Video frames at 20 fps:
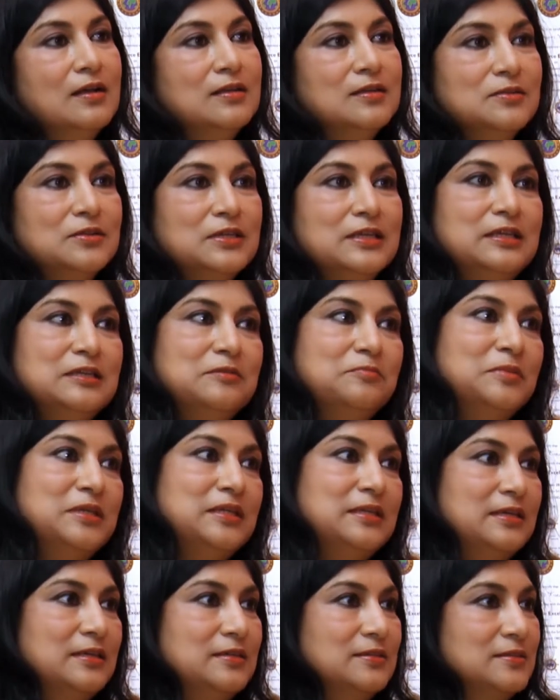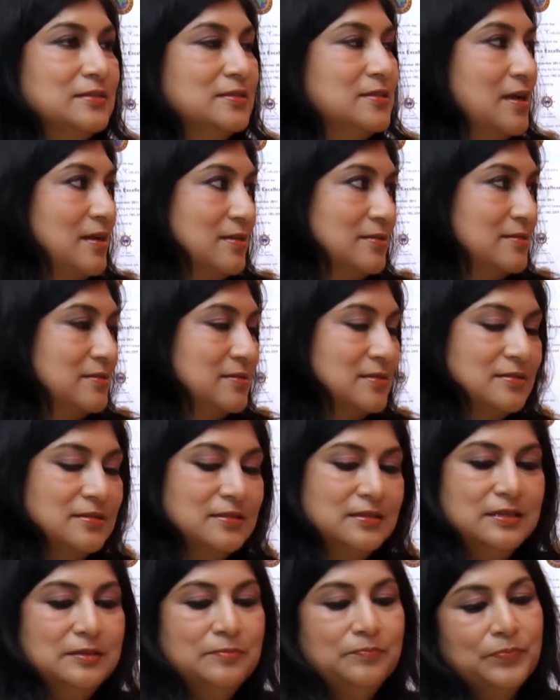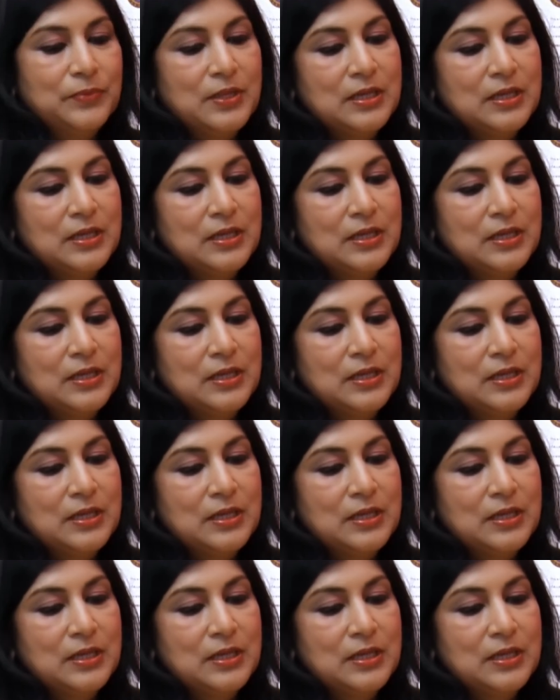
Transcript: Okay, let me take the chance and see.